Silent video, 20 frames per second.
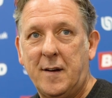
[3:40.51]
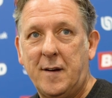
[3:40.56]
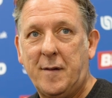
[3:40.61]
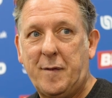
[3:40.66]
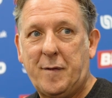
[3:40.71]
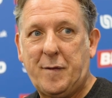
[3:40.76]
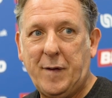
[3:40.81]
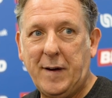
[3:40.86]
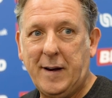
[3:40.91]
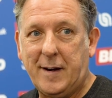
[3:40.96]

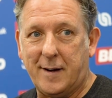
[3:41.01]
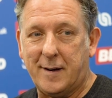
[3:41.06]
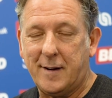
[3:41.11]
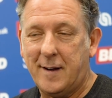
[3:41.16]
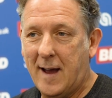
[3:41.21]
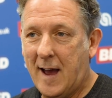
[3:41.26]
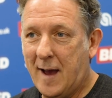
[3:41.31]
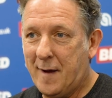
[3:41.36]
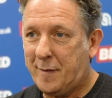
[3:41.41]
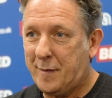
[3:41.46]
Fear,
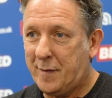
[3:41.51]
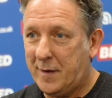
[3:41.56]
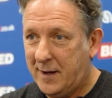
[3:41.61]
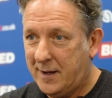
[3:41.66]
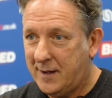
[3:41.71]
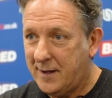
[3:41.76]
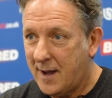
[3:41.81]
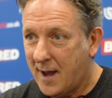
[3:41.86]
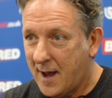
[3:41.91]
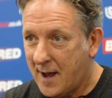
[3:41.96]
F
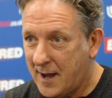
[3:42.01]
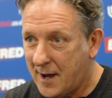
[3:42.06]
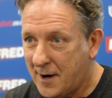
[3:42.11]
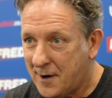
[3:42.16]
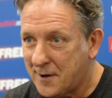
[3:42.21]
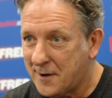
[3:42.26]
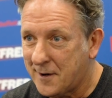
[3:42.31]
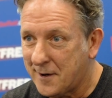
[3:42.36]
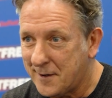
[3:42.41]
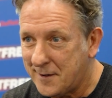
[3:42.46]
E A
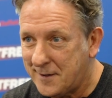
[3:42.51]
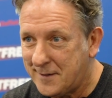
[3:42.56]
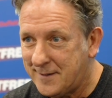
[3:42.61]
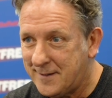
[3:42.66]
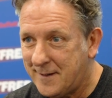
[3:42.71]
R